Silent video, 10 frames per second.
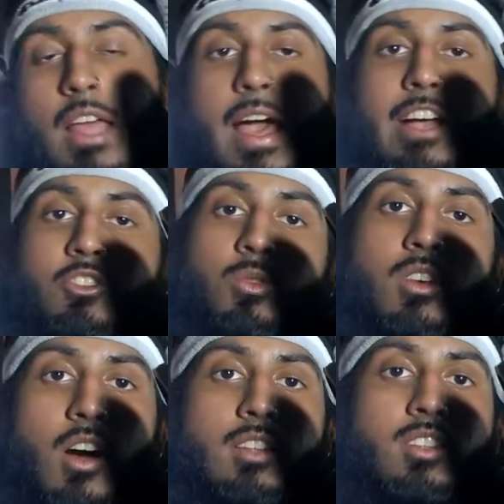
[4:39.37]
actual
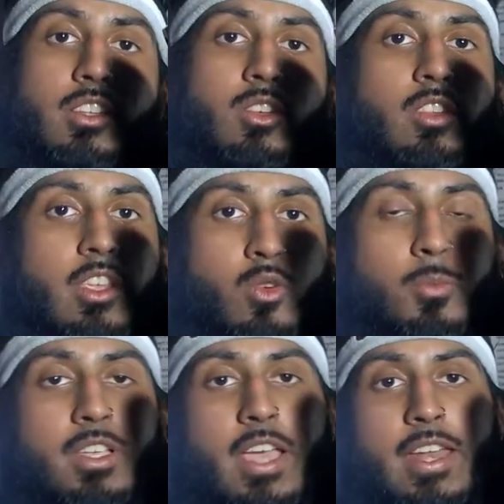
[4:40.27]
content that you will
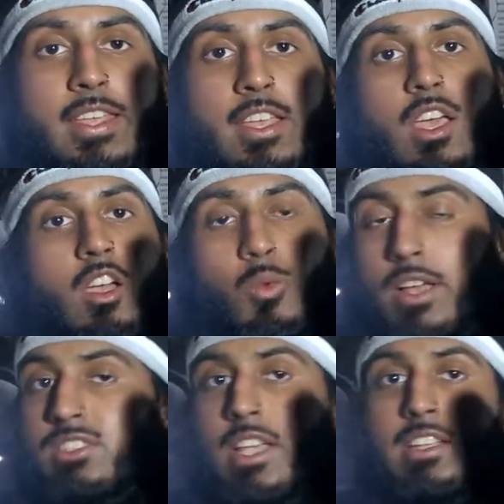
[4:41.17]
be getting, when I
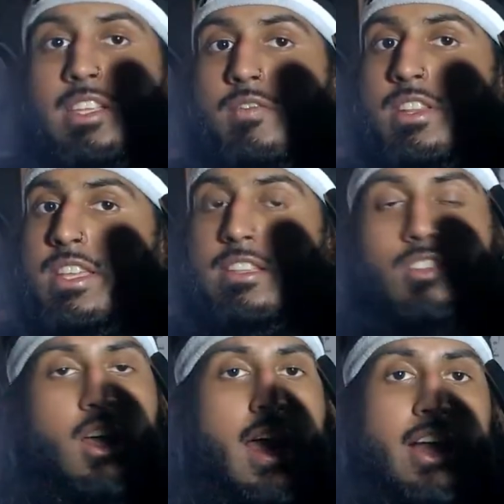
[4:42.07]
say DVD, it's
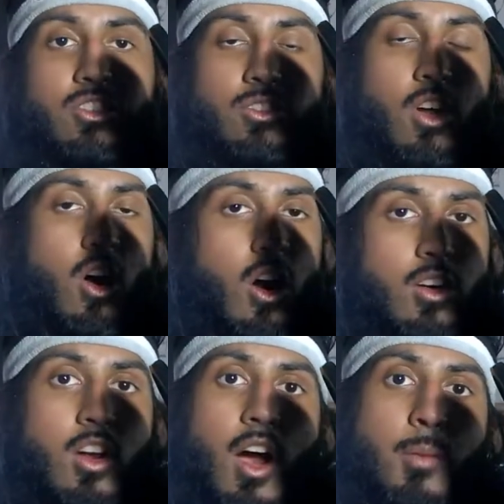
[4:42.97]
not actually a
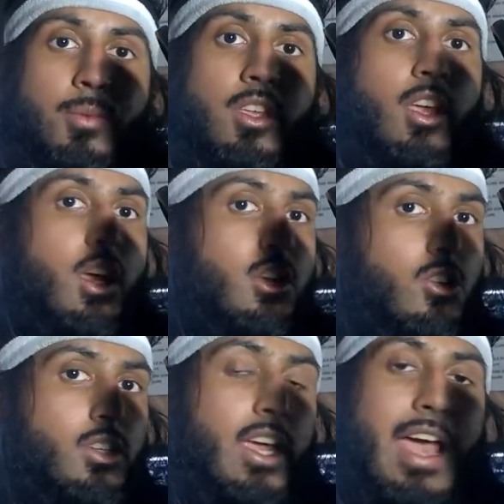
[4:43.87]
hard copy.
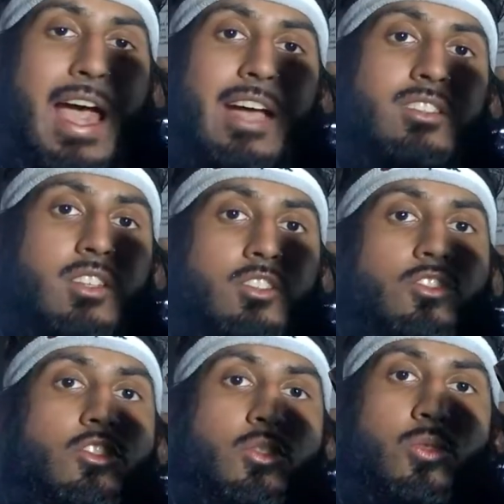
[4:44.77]
You'll get
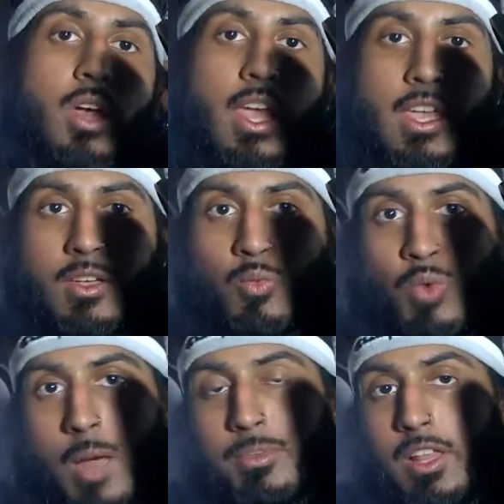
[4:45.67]
access to a
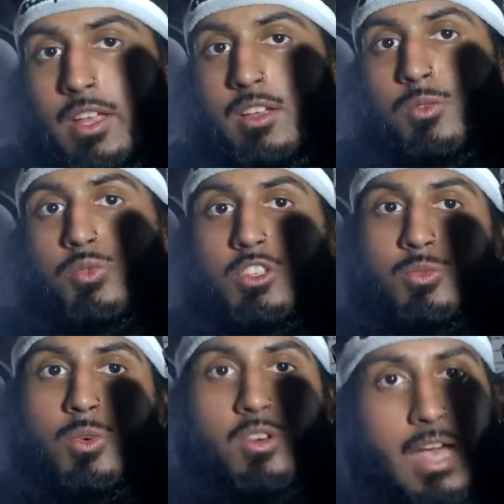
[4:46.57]
web link, which
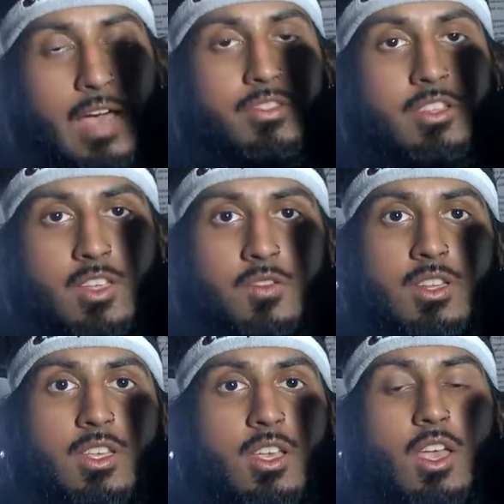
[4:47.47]
will have the
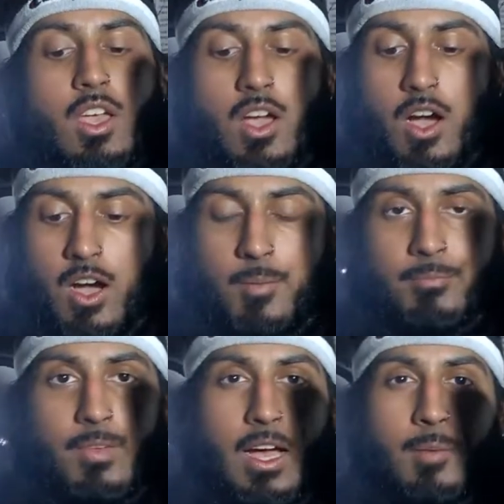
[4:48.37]
DVD. I'm
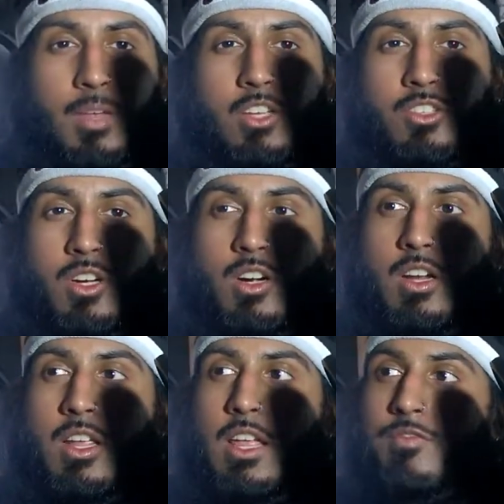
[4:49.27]
not sure
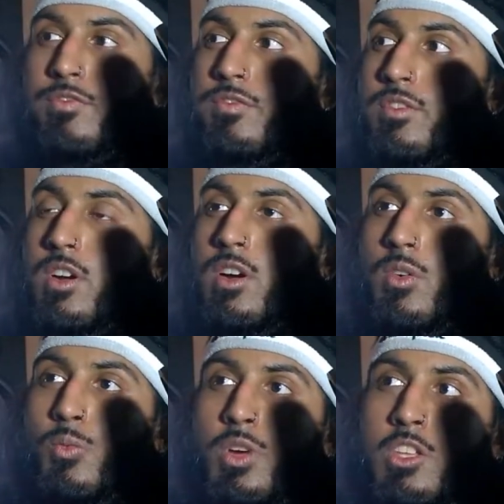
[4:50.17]
if
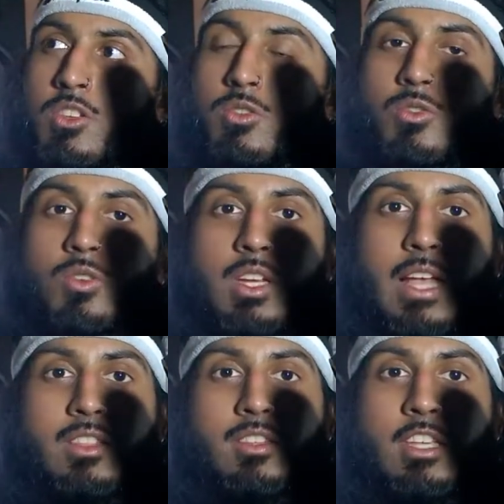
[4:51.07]
when you
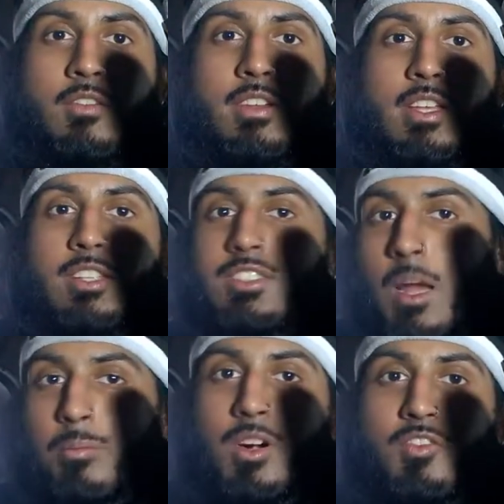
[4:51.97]
get the DVD
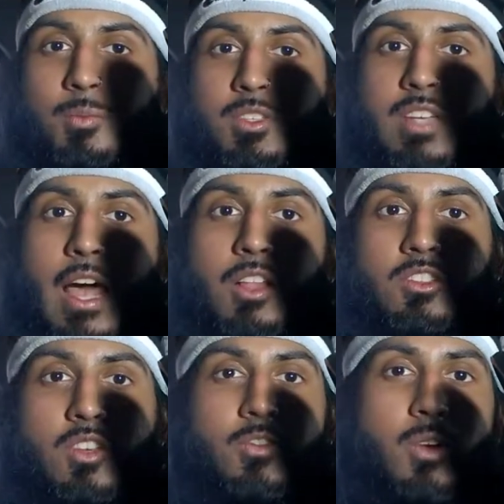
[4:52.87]
separate from the challenge,
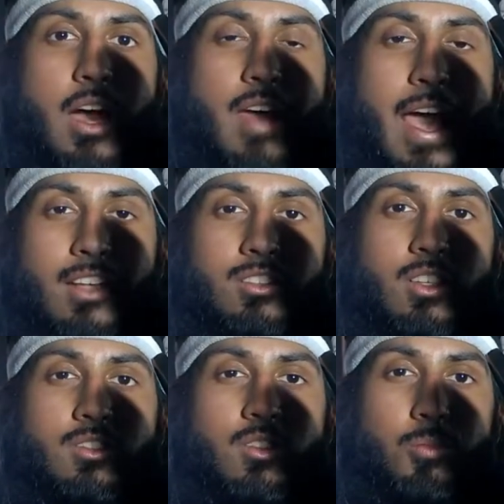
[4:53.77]
if you'll have
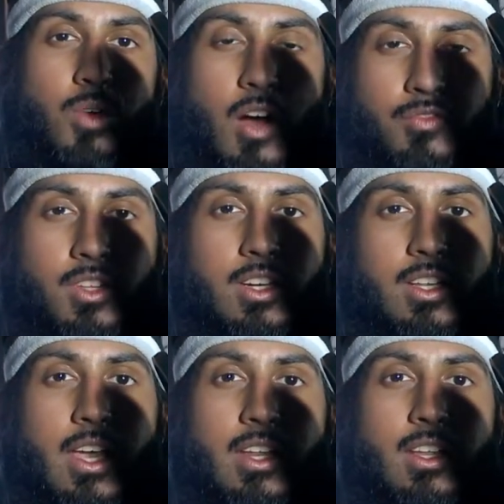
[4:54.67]
access to Profitly to
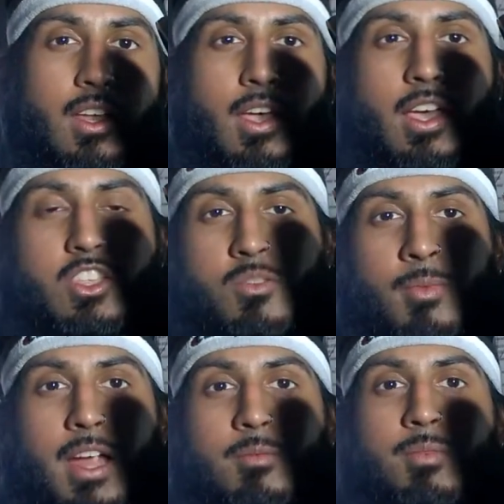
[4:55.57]
get it. You
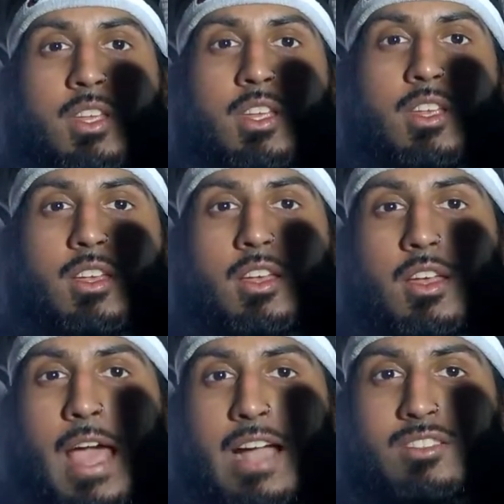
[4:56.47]
might be
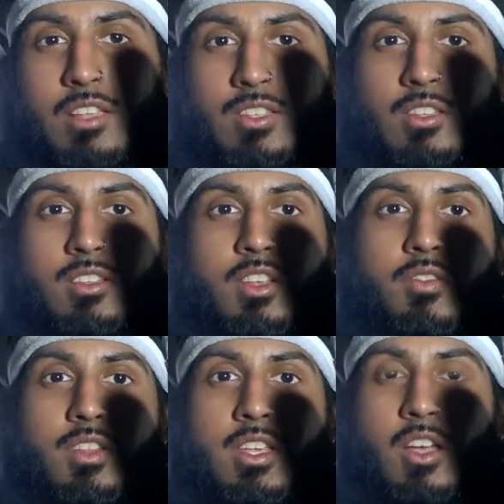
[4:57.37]
accessing the
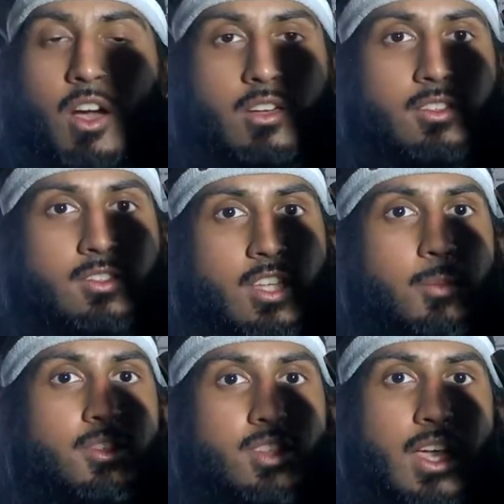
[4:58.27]
DVD on
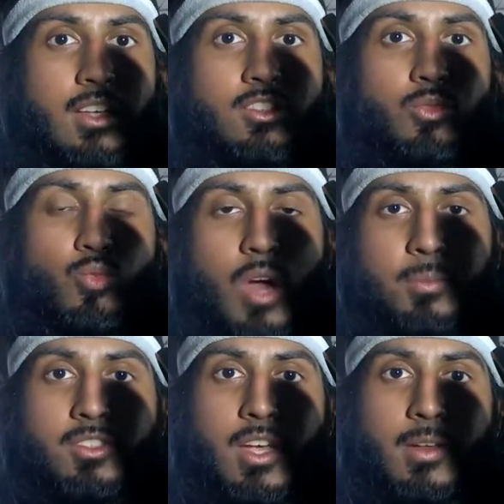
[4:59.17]
Tim Sykes'
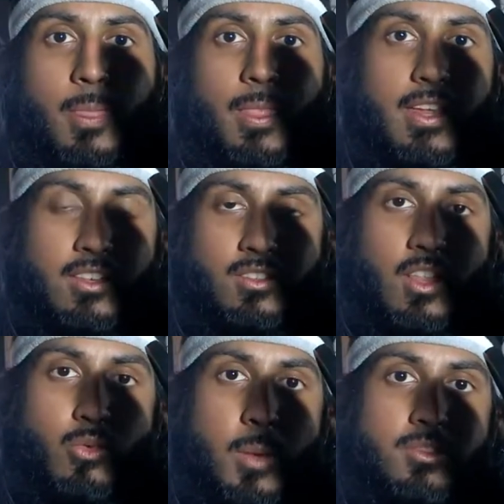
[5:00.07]
website. He has
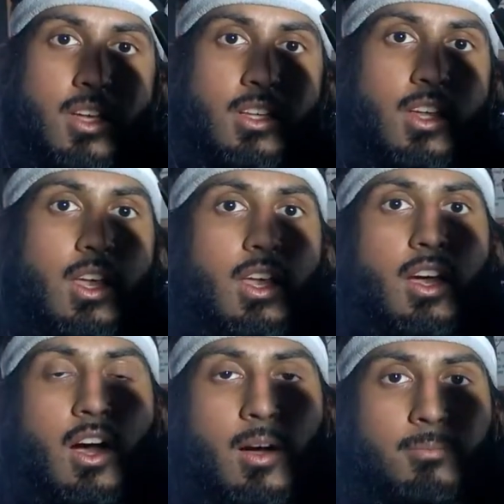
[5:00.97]
another website
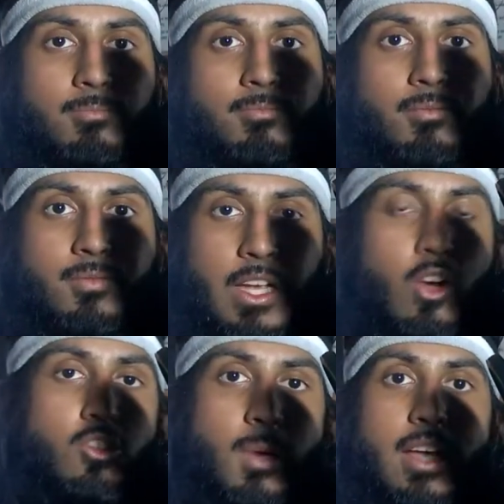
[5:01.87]
that
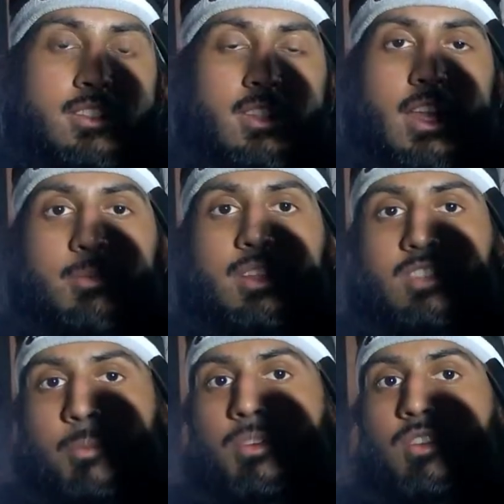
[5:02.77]
goes by his name that's
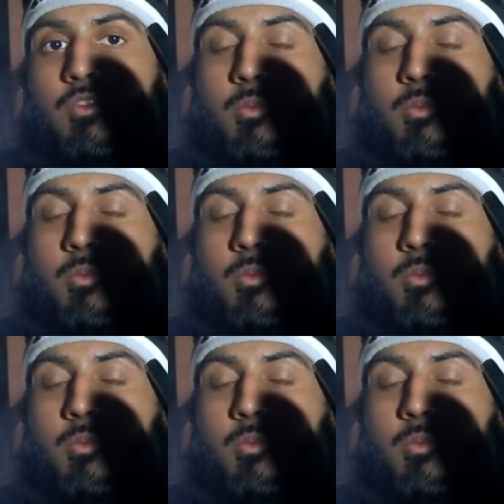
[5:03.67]
separate from